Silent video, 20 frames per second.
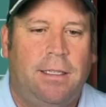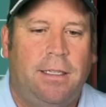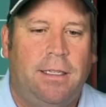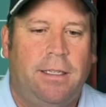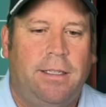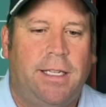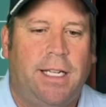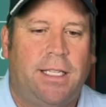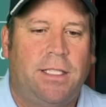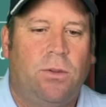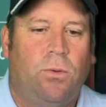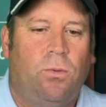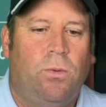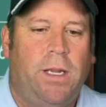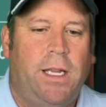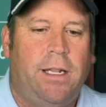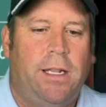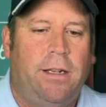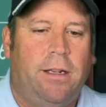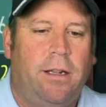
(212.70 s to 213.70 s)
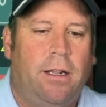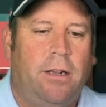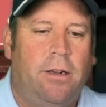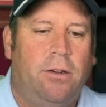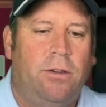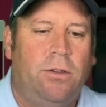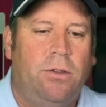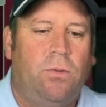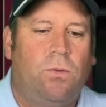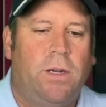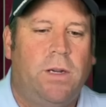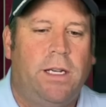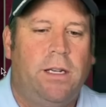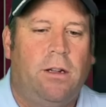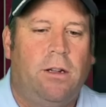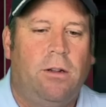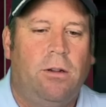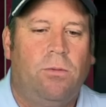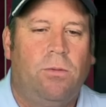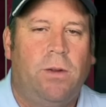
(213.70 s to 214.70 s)
And that's a win.
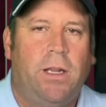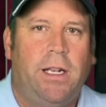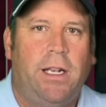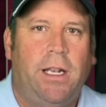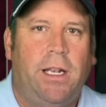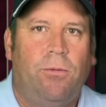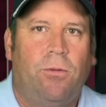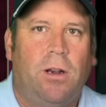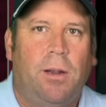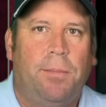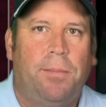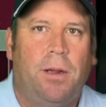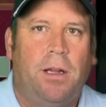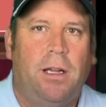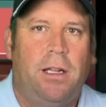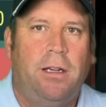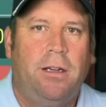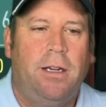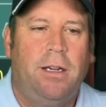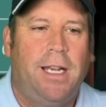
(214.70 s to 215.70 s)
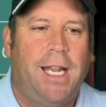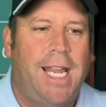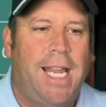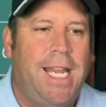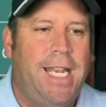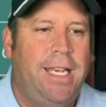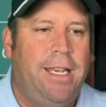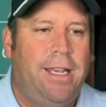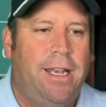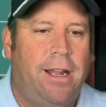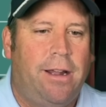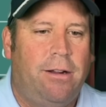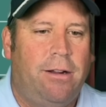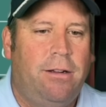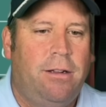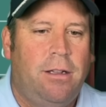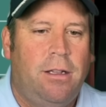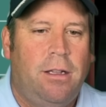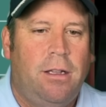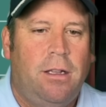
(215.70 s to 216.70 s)
$120 win, and we're up 180
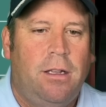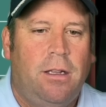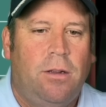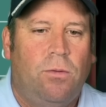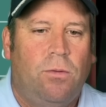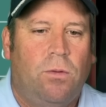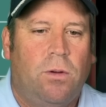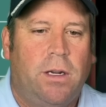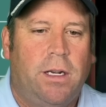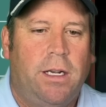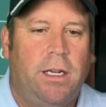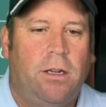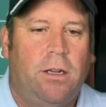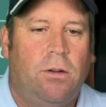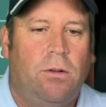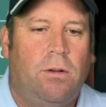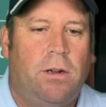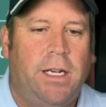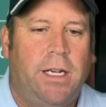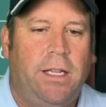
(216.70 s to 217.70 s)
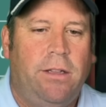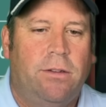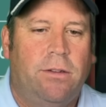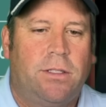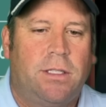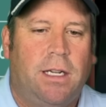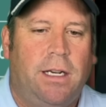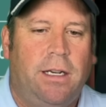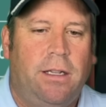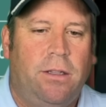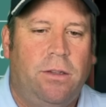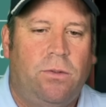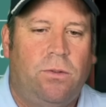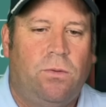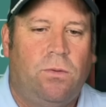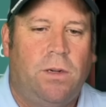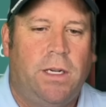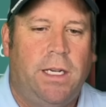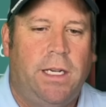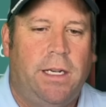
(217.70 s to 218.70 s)
now. We're going to go on either side of the
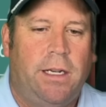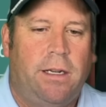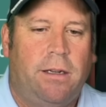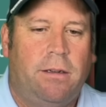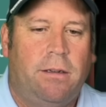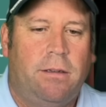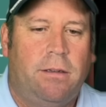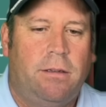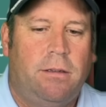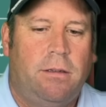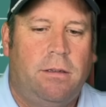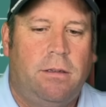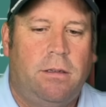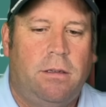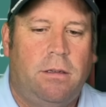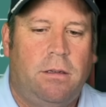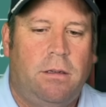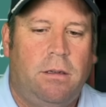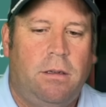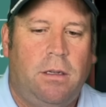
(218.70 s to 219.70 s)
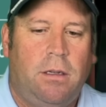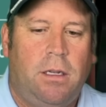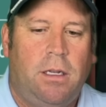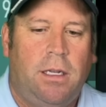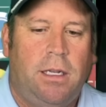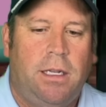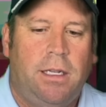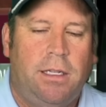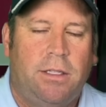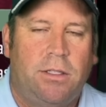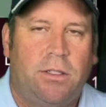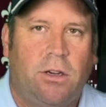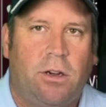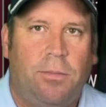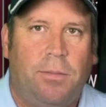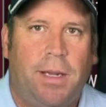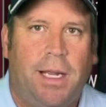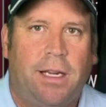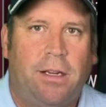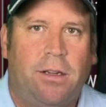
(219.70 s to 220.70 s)
20 now. Start
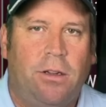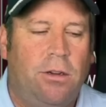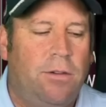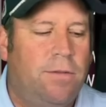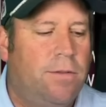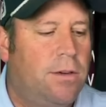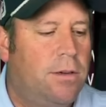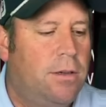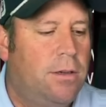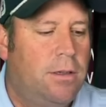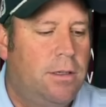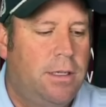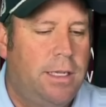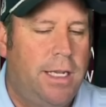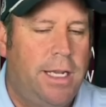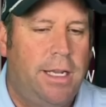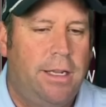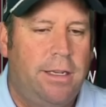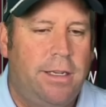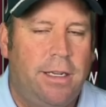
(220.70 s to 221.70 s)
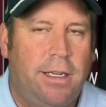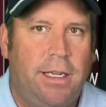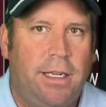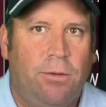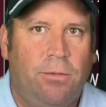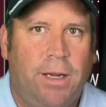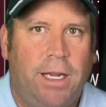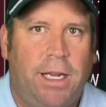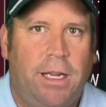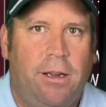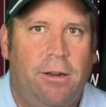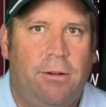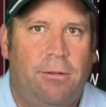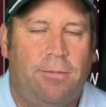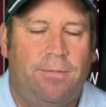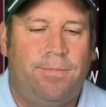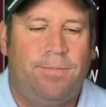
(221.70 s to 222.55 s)
back over, and uh, here we go.